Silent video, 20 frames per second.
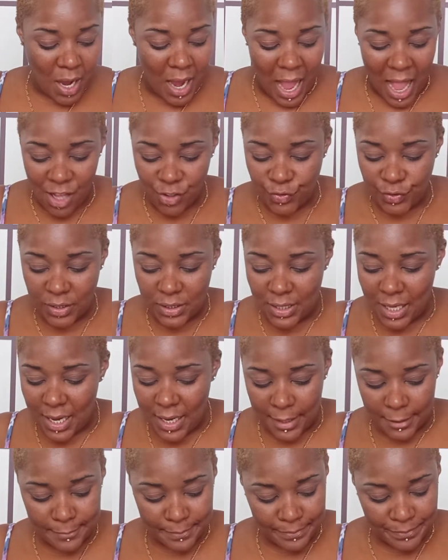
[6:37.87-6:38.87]
I feel
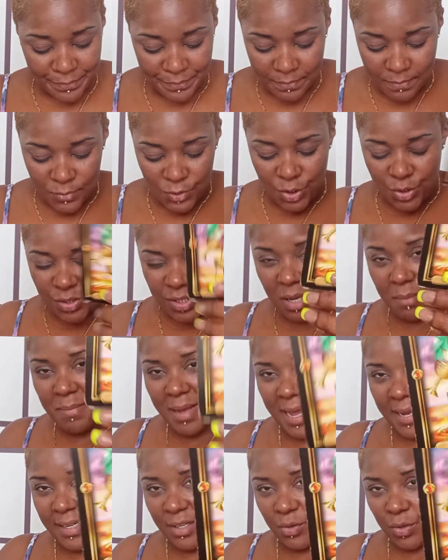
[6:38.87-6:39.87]
like you
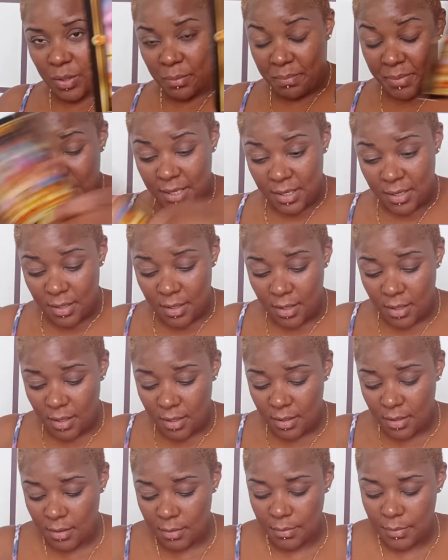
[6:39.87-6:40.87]
somebody who could be
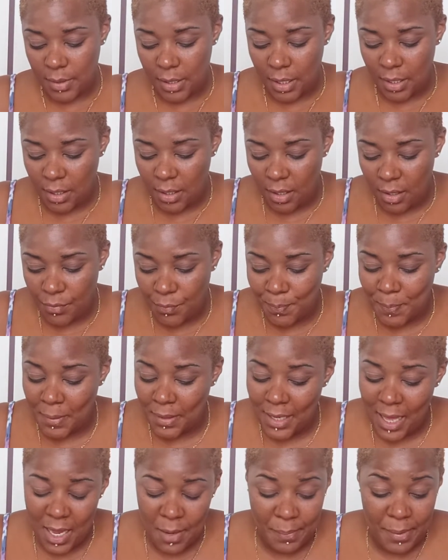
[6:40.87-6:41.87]
um a
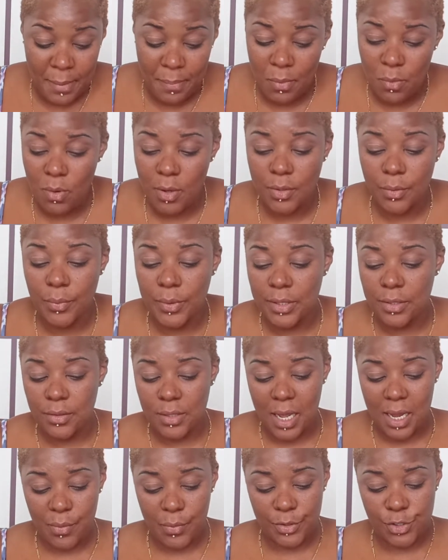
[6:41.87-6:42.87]
lot of people want to
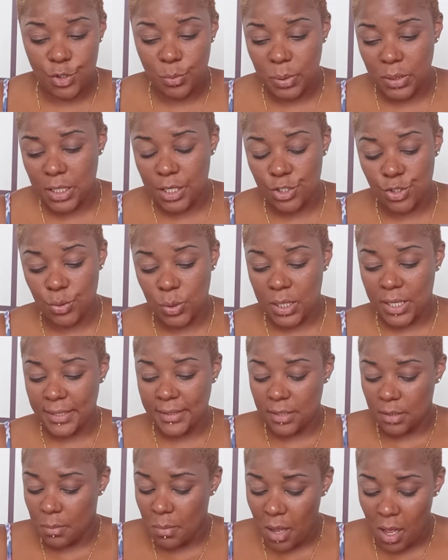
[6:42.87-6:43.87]
reunite with you because you
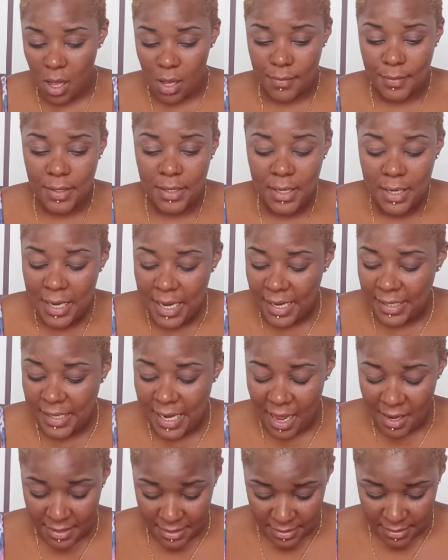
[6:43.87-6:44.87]
cut them off and
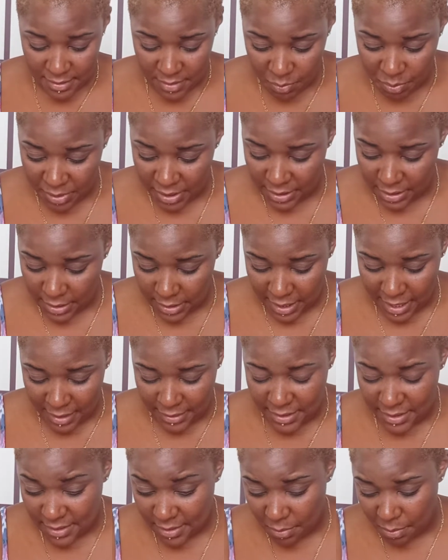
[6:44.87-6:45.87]
now this is bun- now
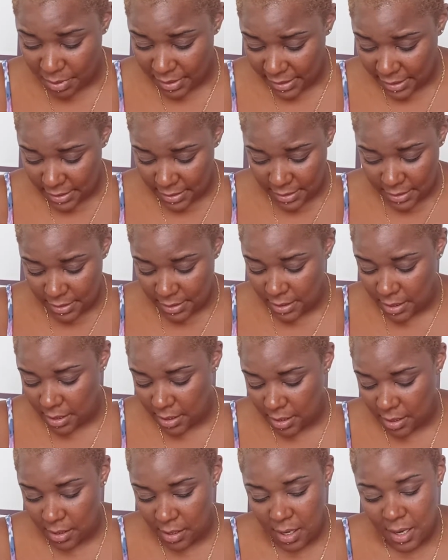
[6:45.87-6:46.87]
this abundance is
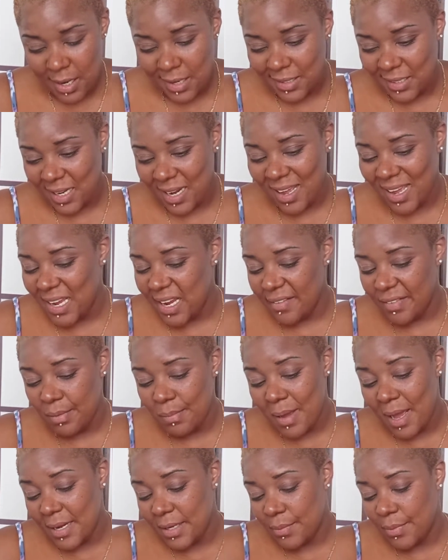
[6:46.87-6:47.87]
here now
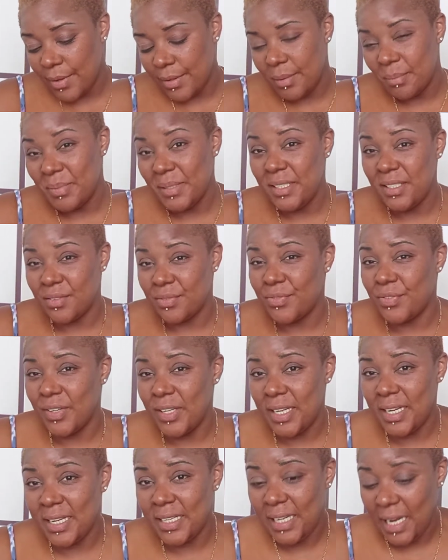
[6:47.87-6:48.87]
everybody want to be your
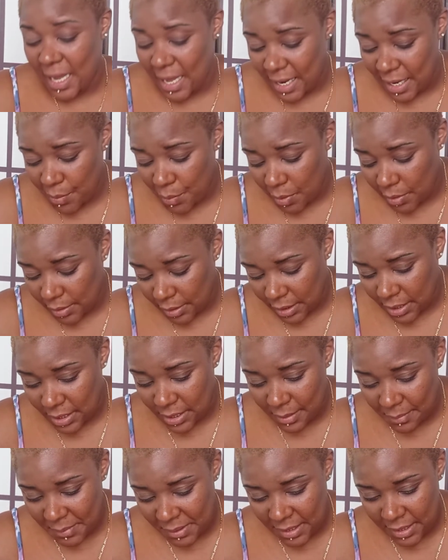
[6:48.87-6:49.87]
friend now they want to
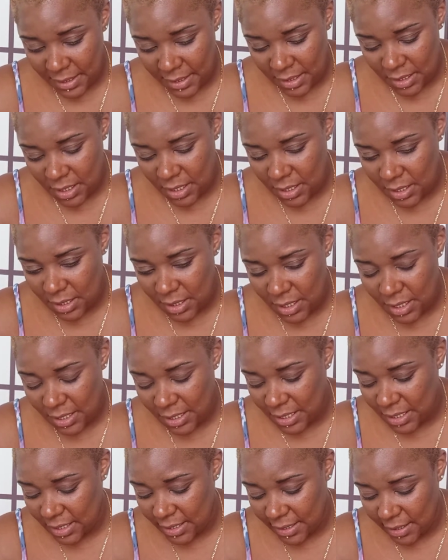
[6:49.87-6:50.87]
come in and,
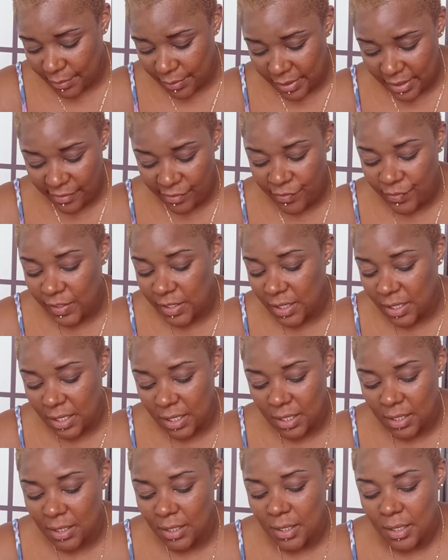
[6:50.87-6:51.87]
and get in where they fit
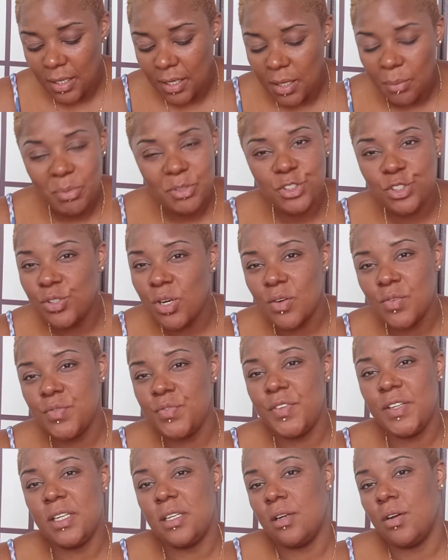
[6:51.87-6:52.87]
in but you don't
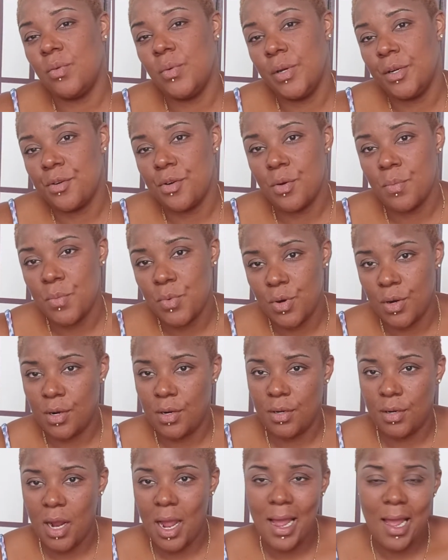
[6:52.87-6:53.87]
fit nowhere no more
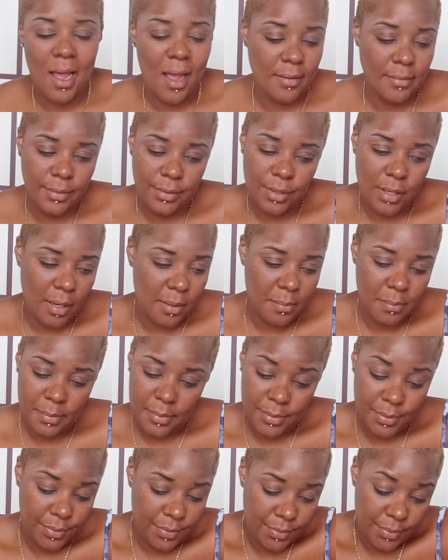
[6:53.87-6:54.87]
I, I, I um,
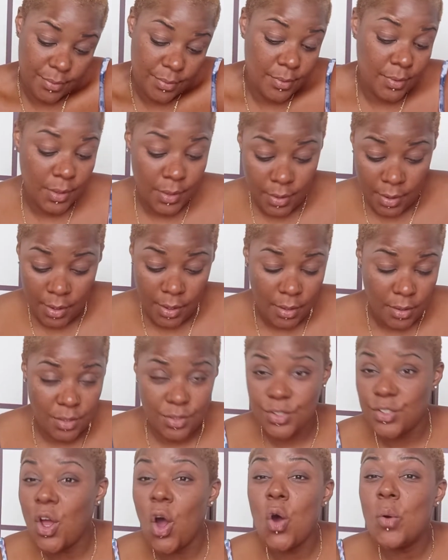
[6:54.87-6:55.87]

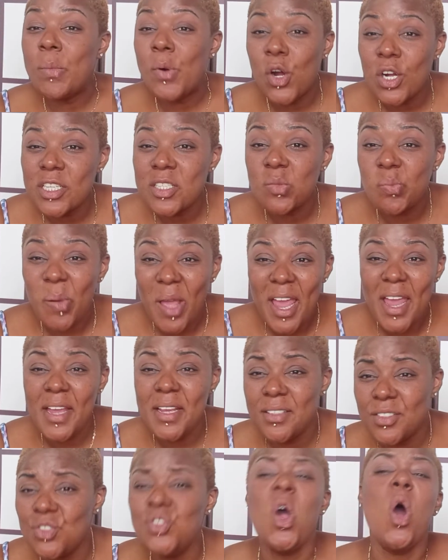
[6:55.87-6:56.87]
there's no more
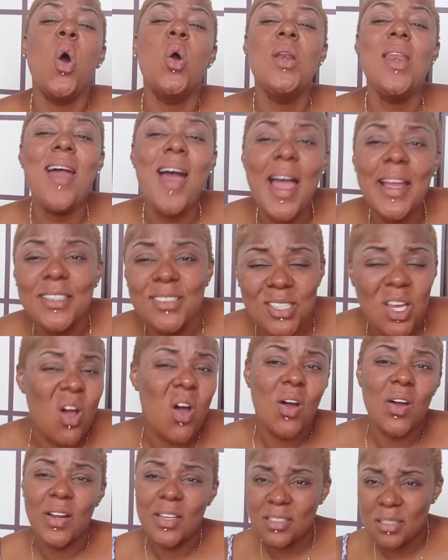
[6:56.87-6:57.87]
space, no locked
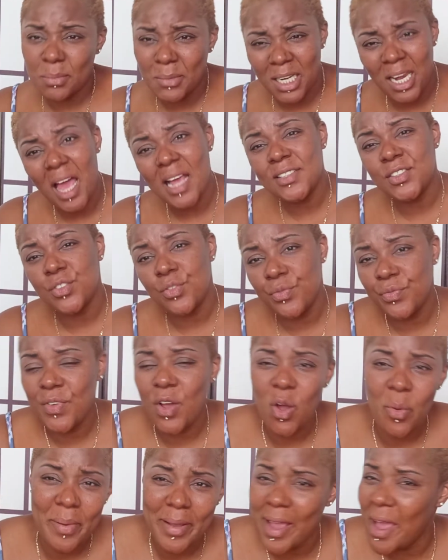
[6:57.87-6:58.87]
doors. I'm
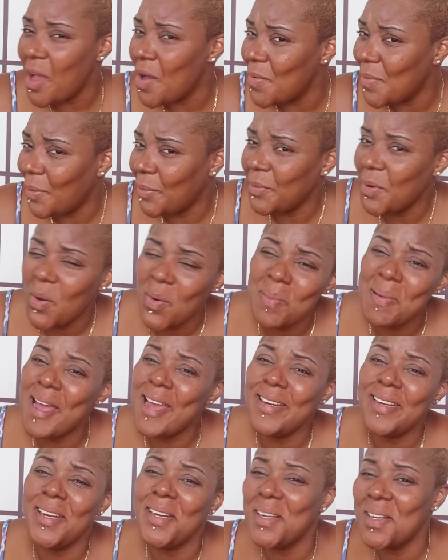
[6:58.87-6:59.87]
claustrophobic. I don't want
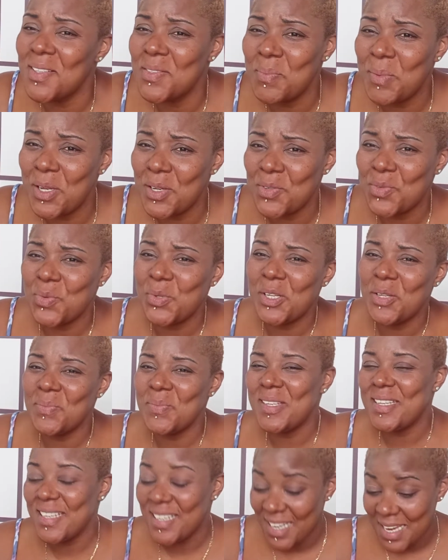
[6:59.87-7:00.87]
nobody in this bitch with
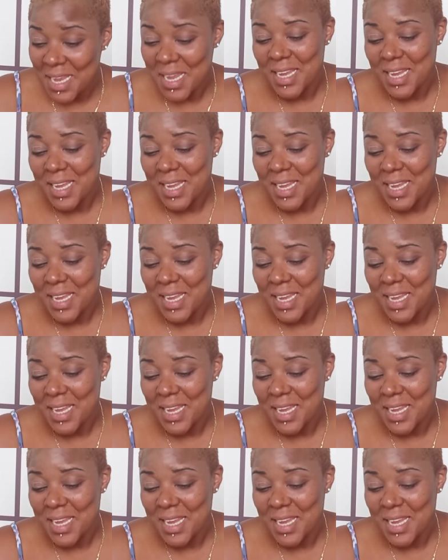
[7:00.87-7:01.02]
me.